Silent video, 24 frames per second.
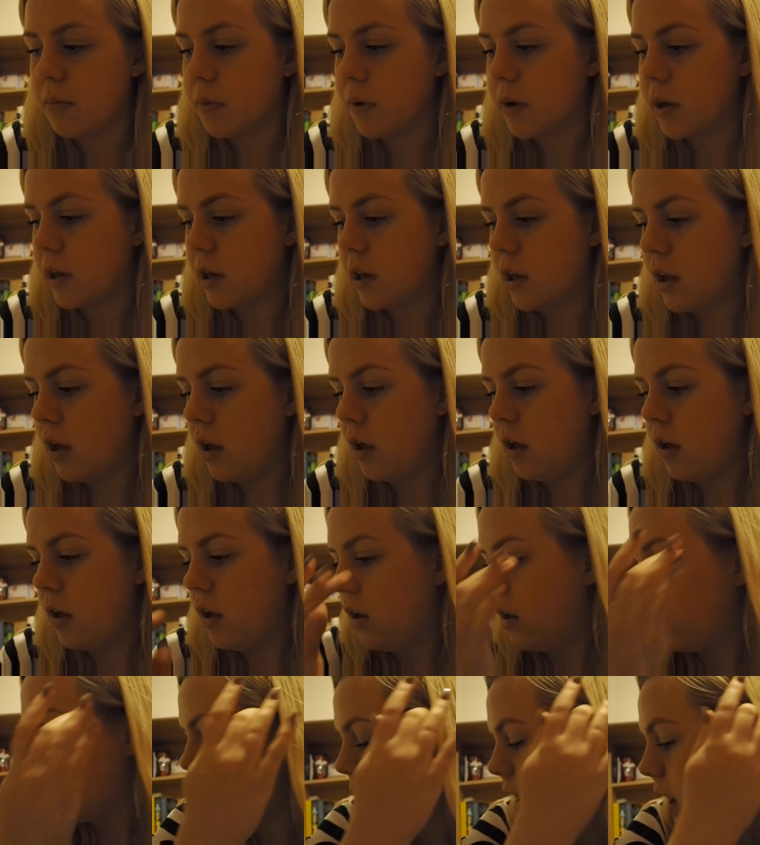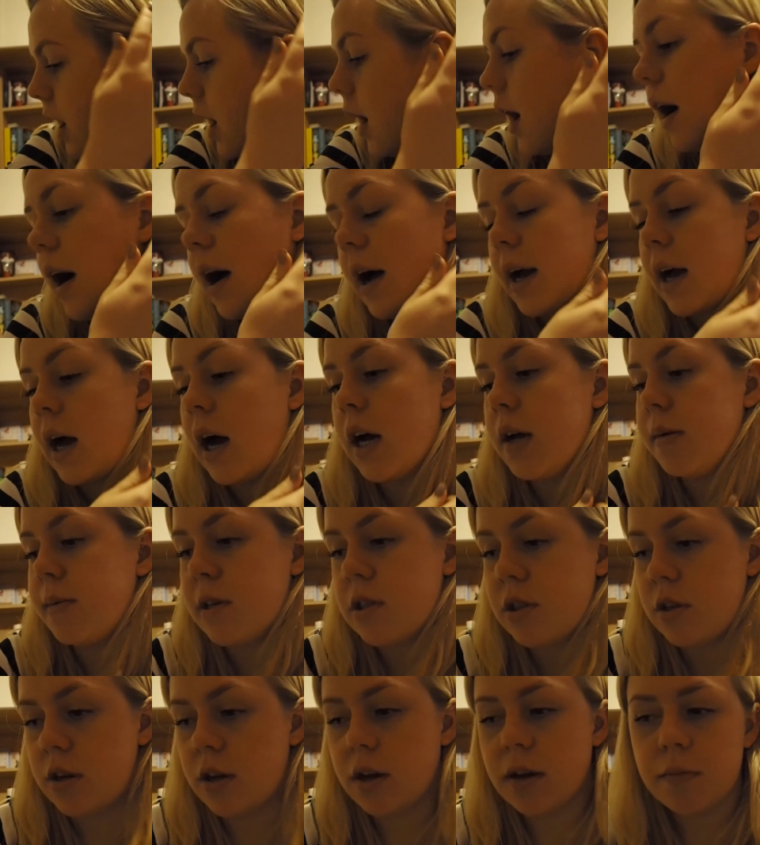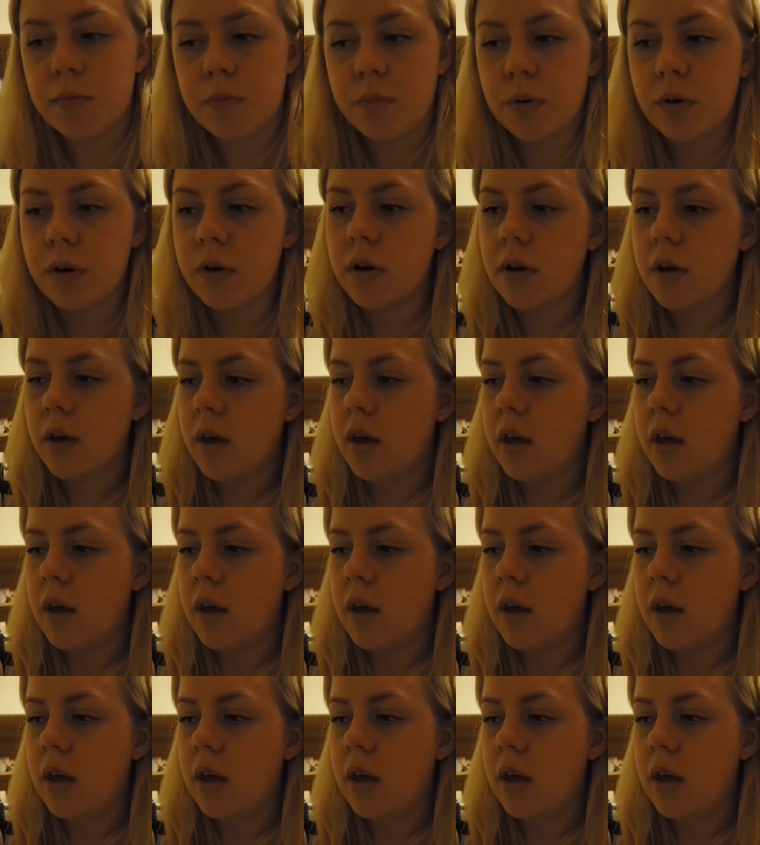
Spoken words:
but I can't imagine it. But